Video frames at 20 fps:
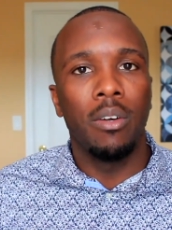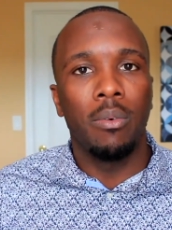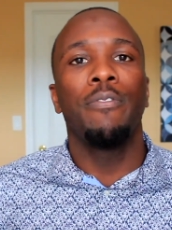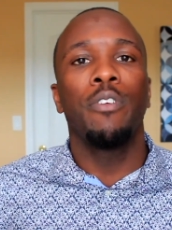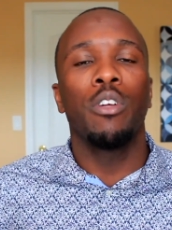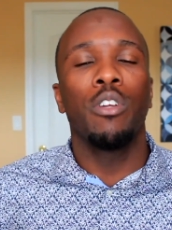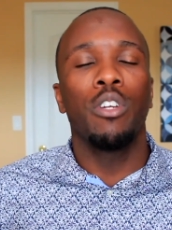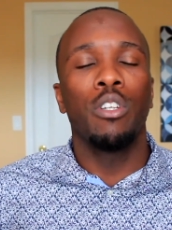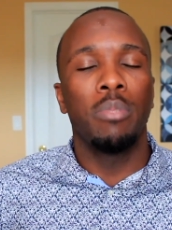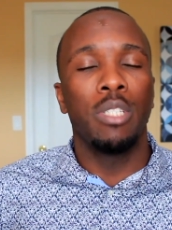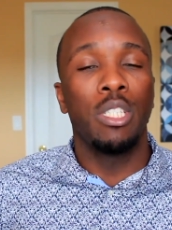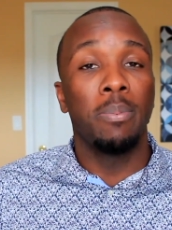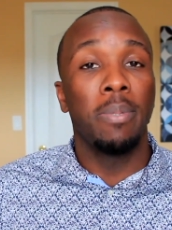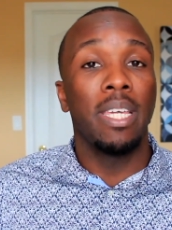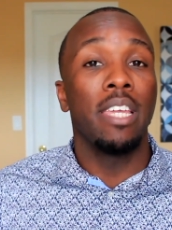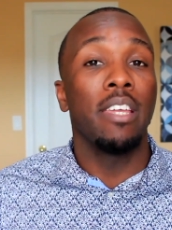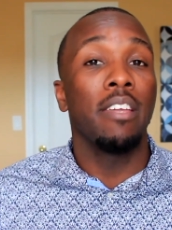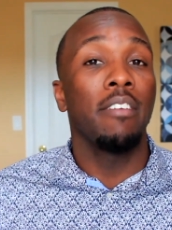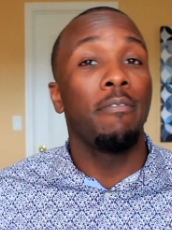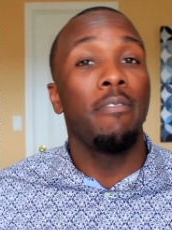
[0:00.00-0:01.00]
If you're going to be
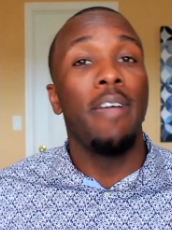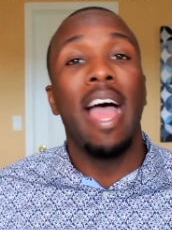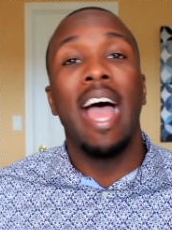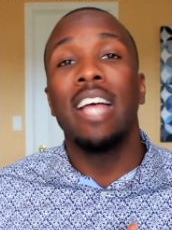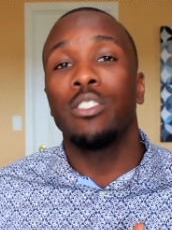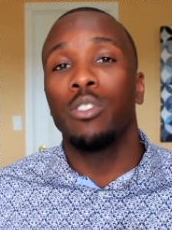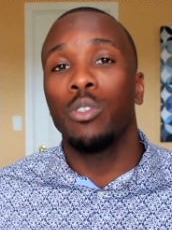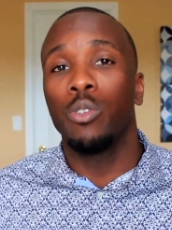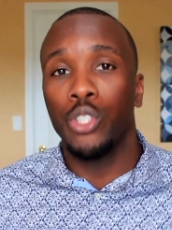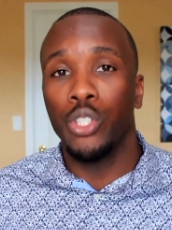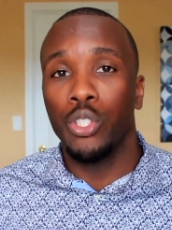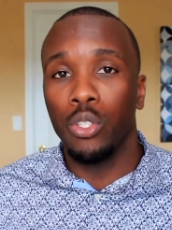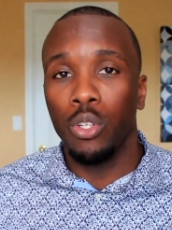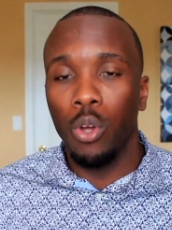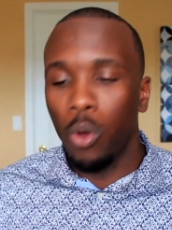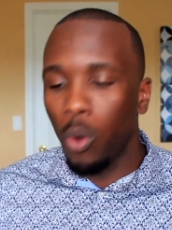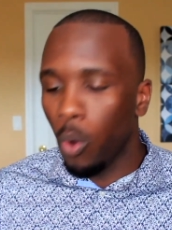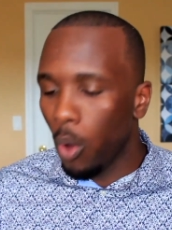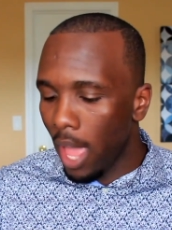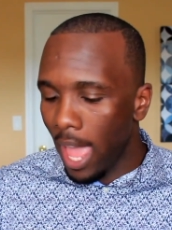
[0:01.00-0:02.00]
speaking fast or
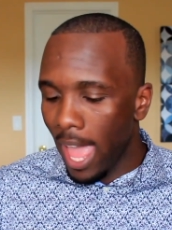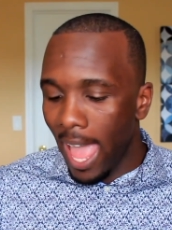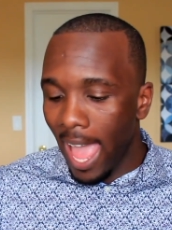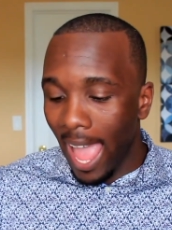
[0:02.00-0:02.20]
slow,